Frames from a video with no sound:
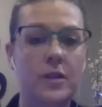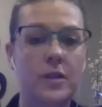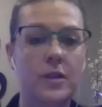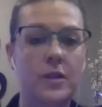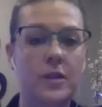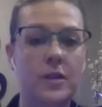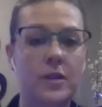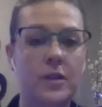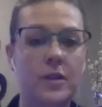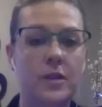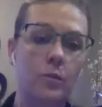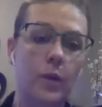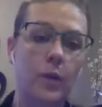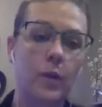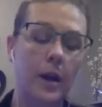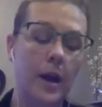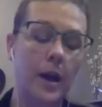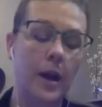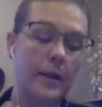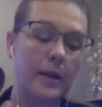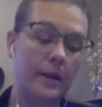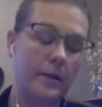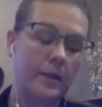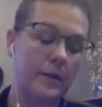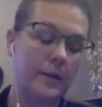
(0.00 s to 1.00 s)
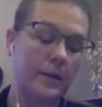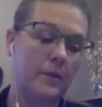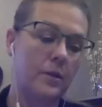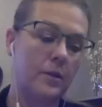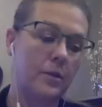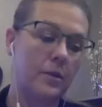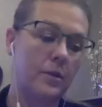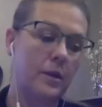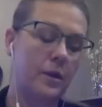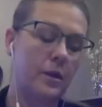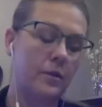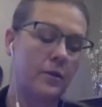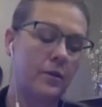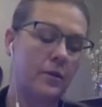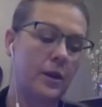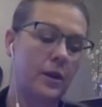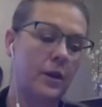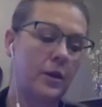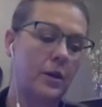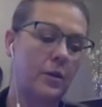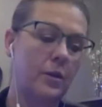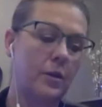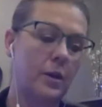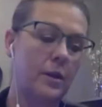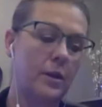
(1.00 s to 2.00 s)
when I listen to their video
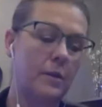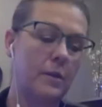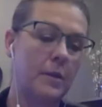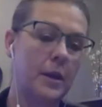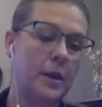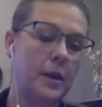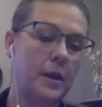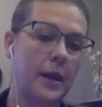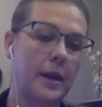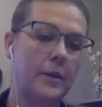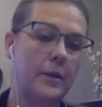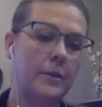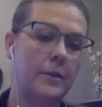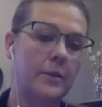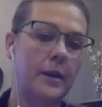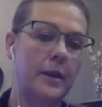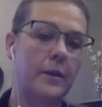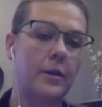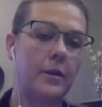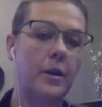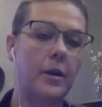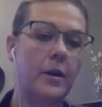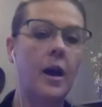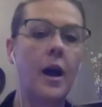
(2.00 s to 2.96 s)
on the media annotator,